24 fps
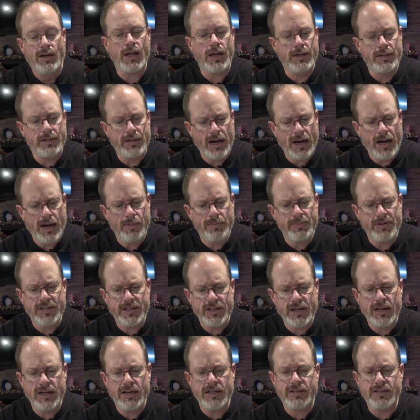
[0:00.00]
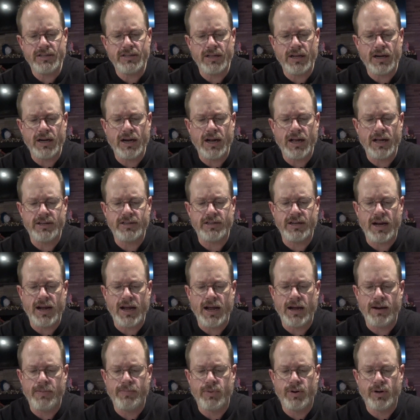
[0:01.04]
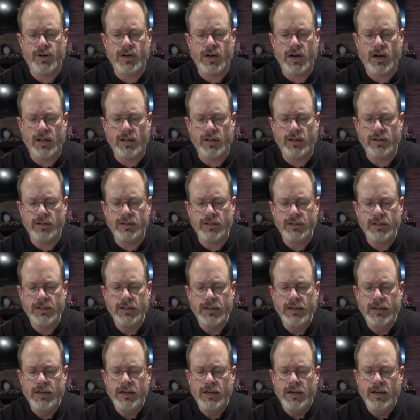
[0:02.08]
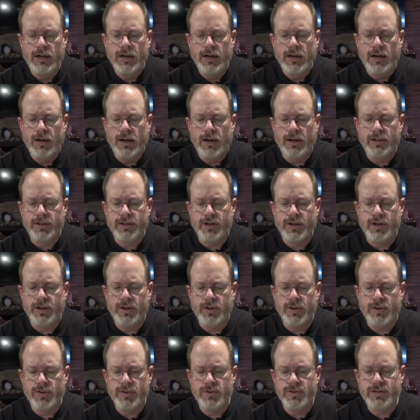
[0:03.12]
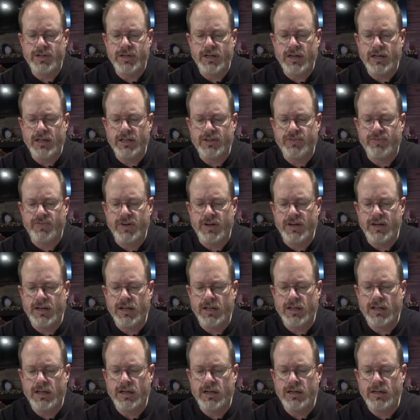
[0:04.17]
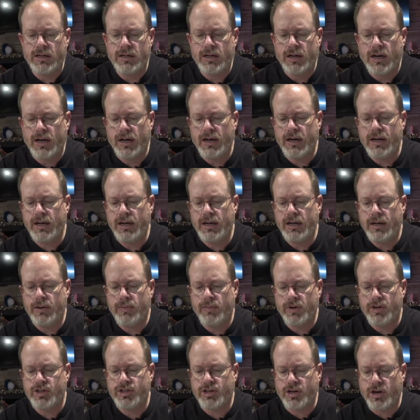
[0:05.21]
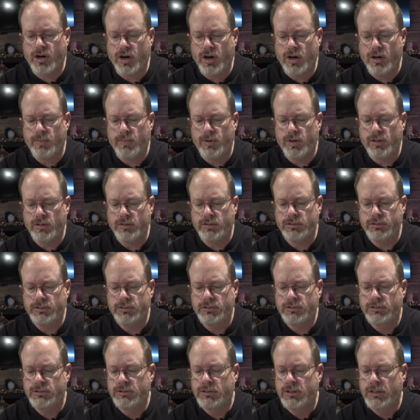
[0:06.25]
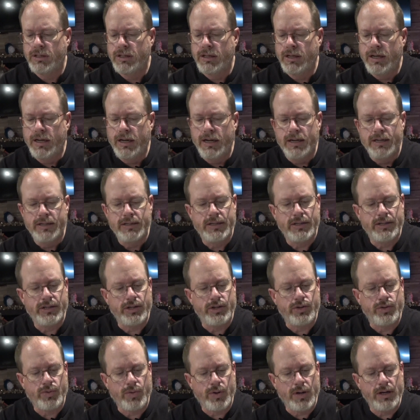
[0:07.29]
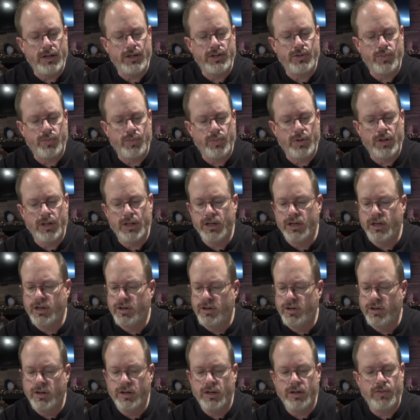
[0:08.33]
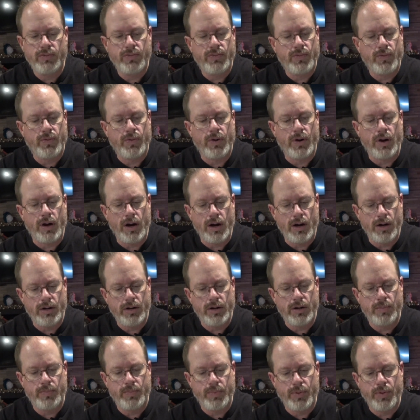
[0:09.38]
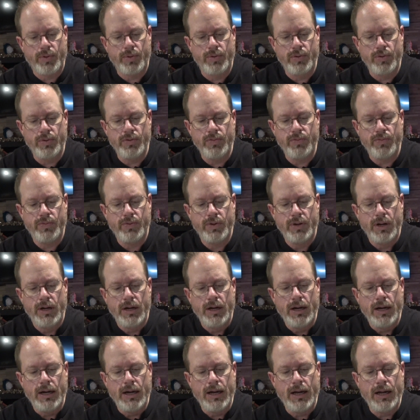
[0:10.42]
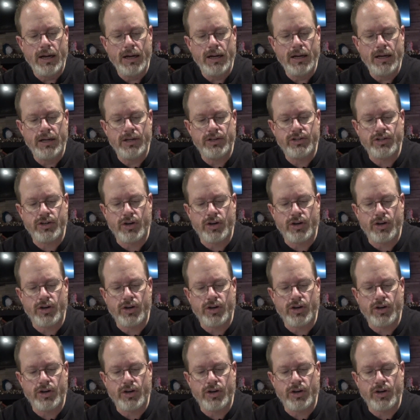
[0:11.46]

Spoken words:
And Tom states that it has an amber color. On the nose, he gets vanilla, honey, rich caramel. He says it drinks really good for 100 proof, and he gets